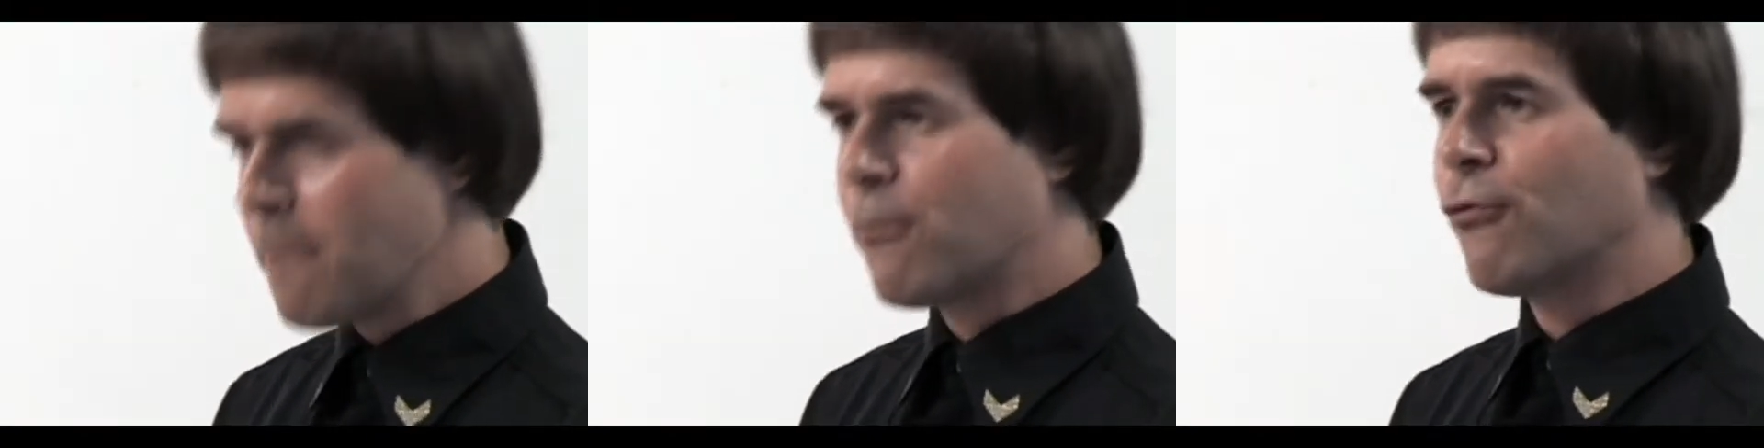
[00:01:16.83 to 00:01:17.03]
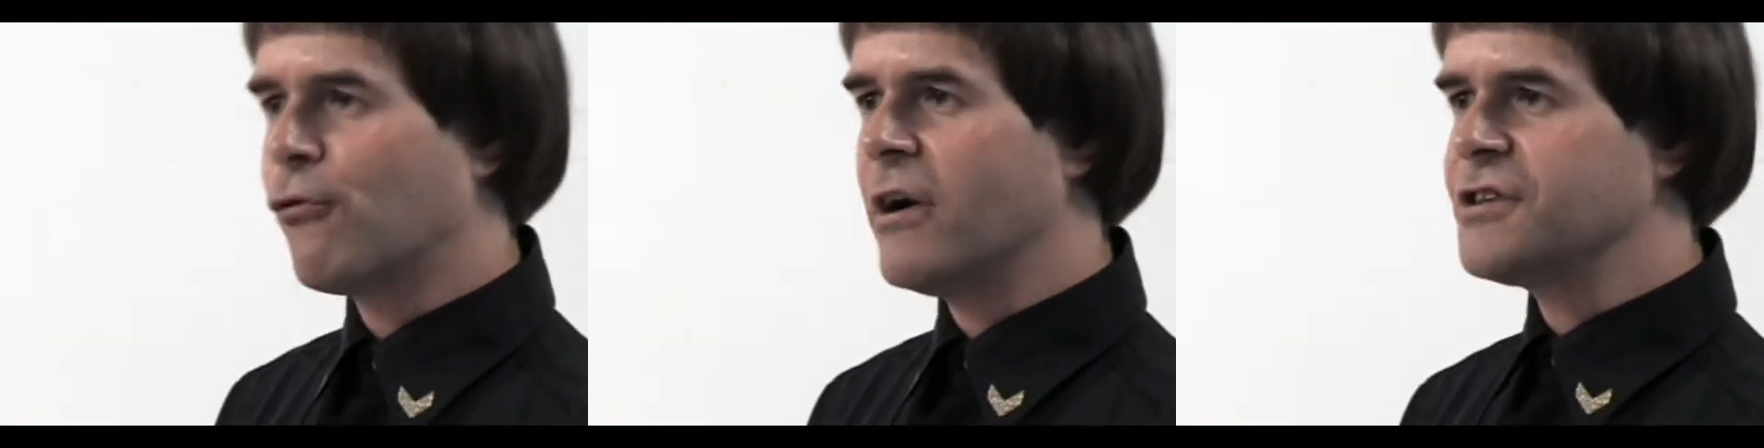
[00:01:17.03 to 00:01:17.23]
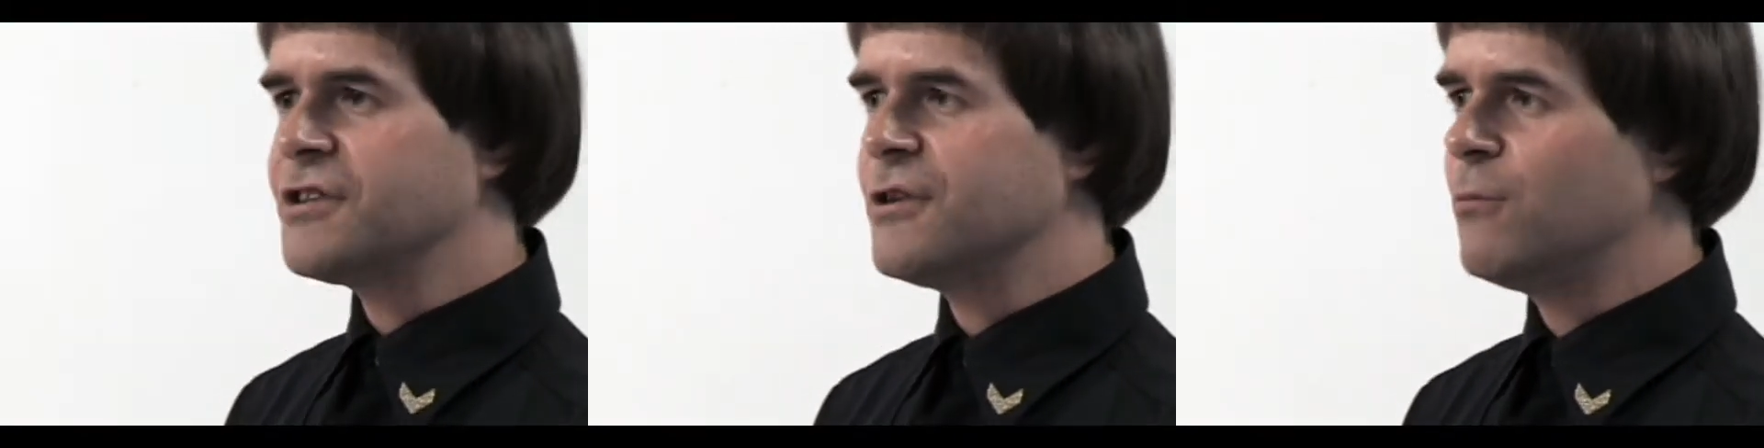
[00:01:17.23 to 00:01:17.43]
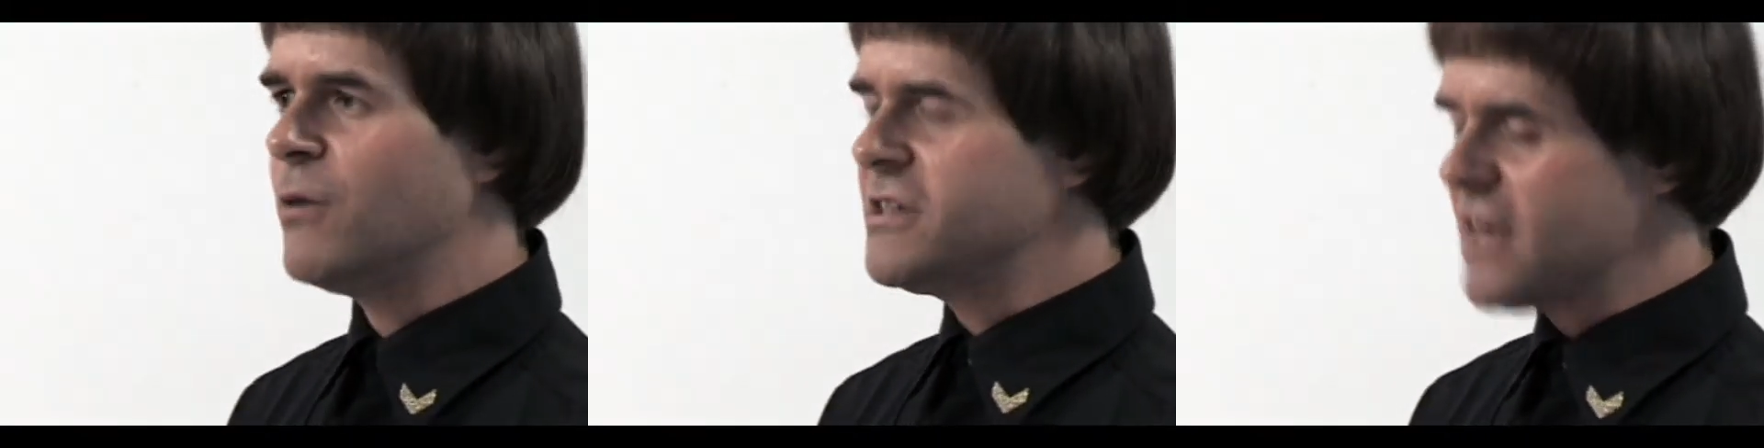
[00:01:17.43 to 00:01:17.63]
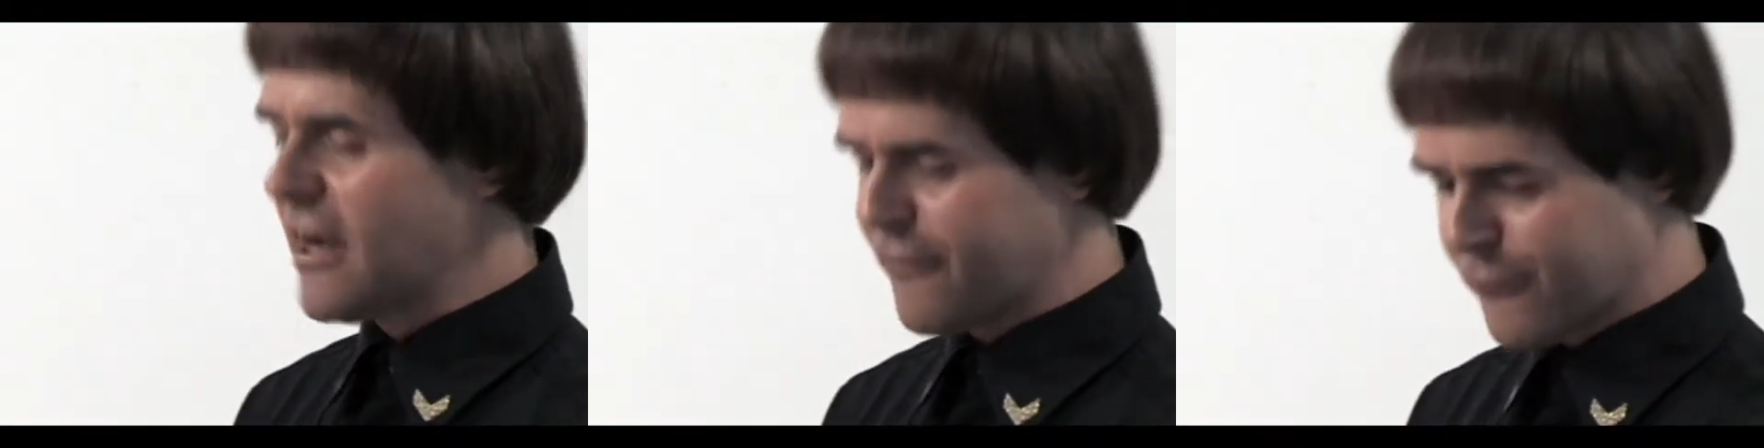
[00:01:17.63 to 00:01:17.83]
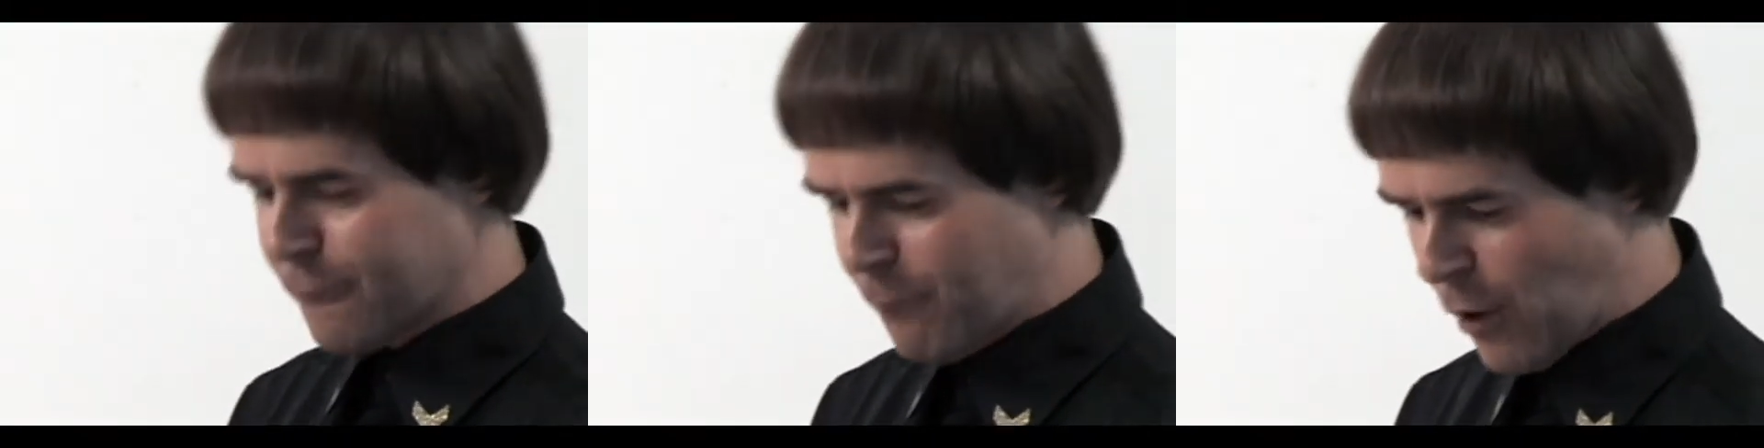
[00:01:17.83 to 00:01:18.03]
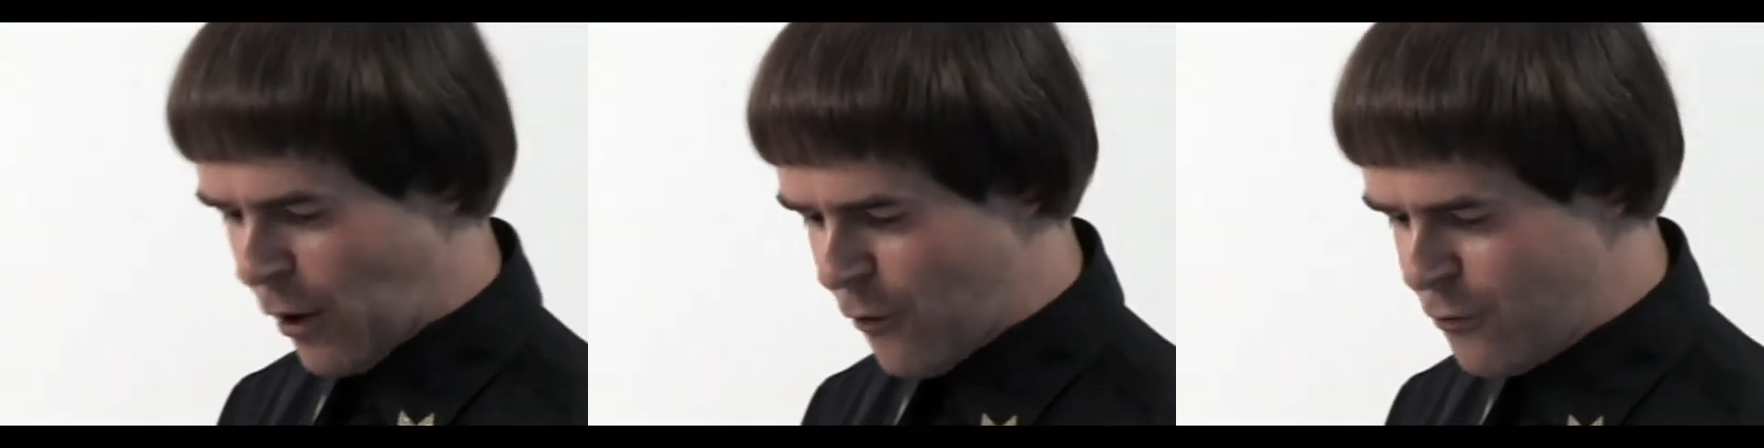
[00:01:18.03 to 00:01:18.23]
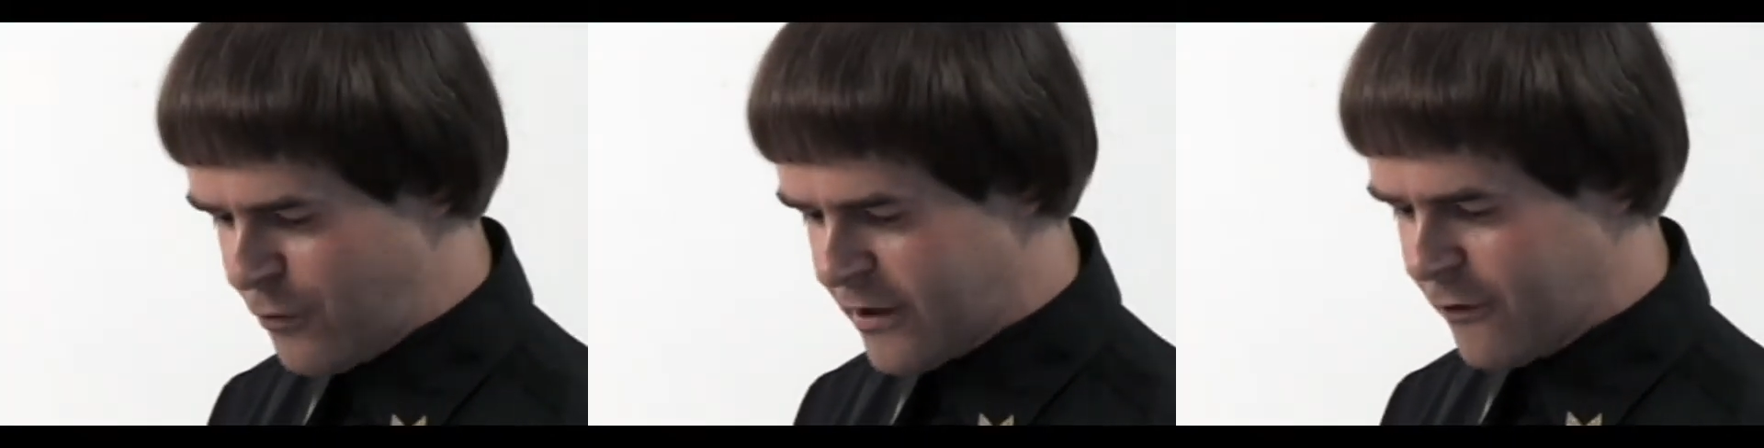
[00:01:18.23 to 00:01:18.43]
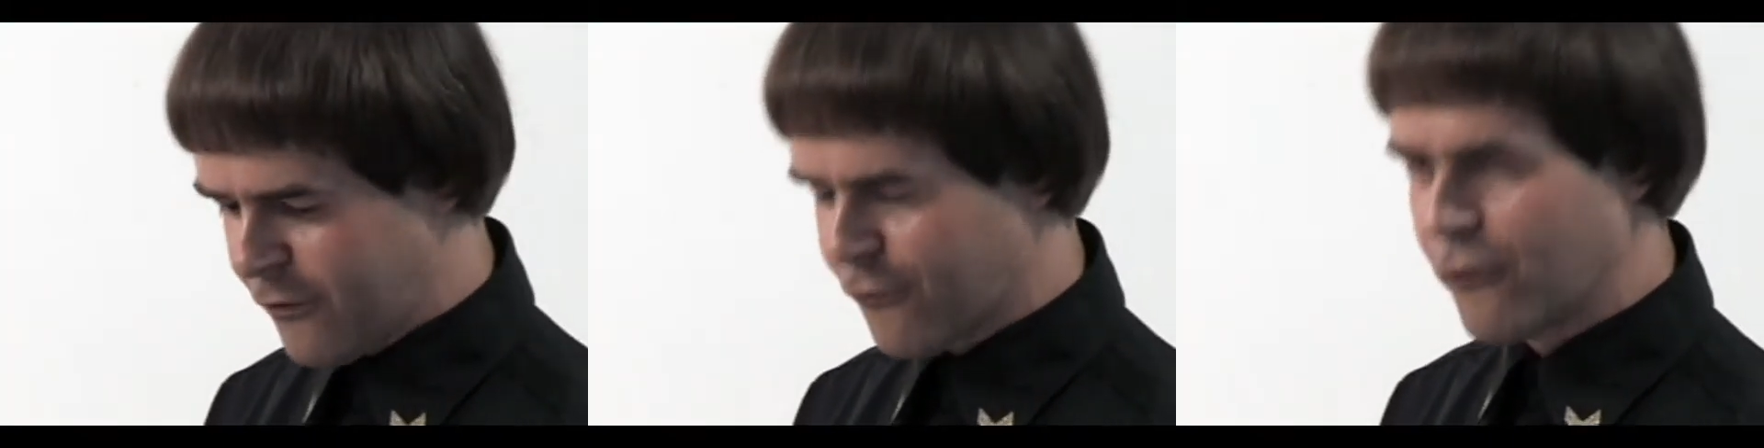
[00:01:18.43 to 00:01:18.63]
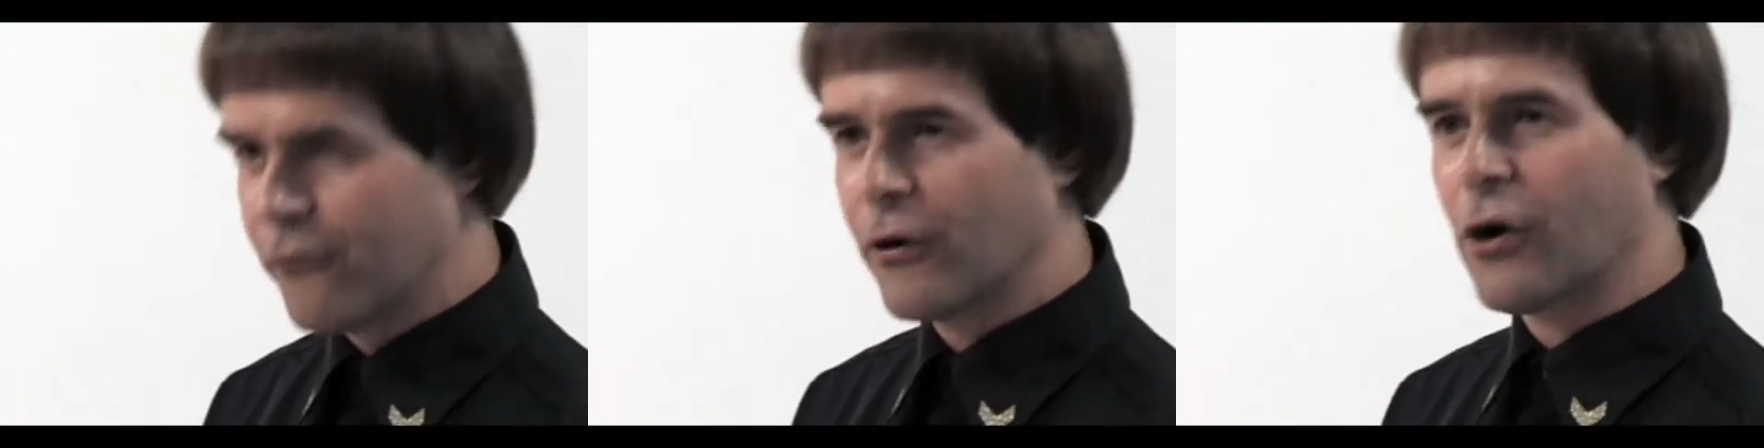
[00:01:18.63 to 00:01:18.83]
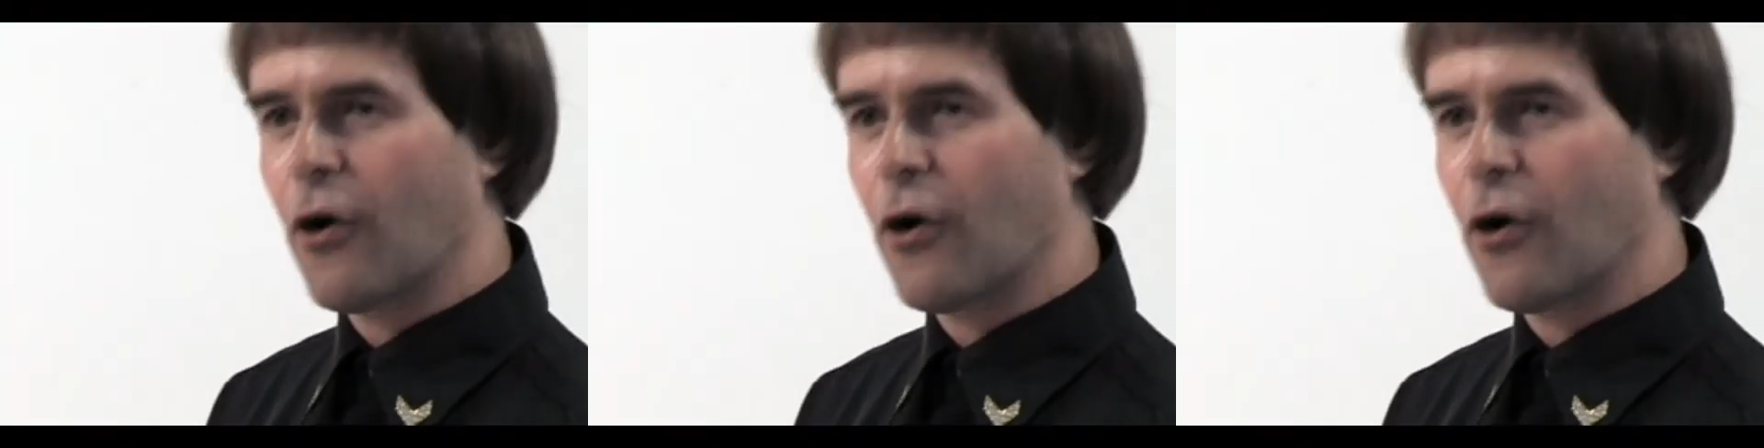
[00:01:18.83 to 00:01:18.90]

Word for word: Pressure which exploded through the